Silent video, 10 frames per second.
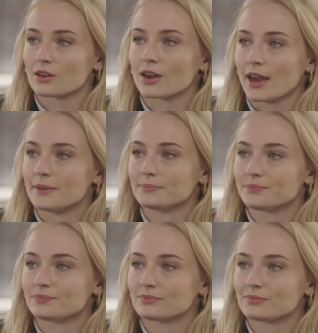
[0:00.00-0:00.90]
they will
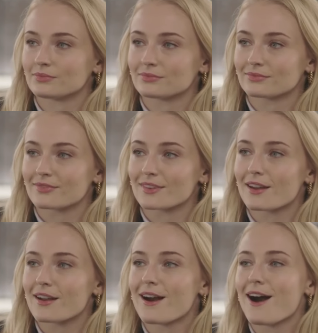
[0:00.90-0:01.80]
chew on your hair.
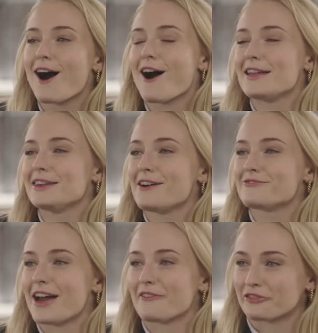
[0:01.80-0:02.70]
Oh, I love
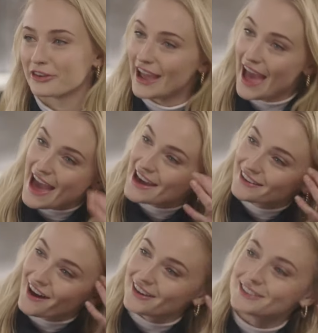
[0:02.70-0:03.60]
that. Free
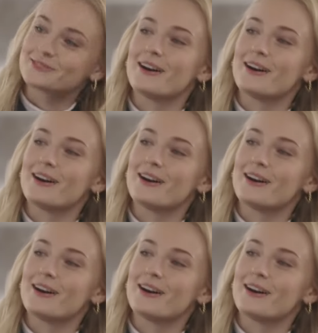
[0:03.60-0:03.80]
haircut as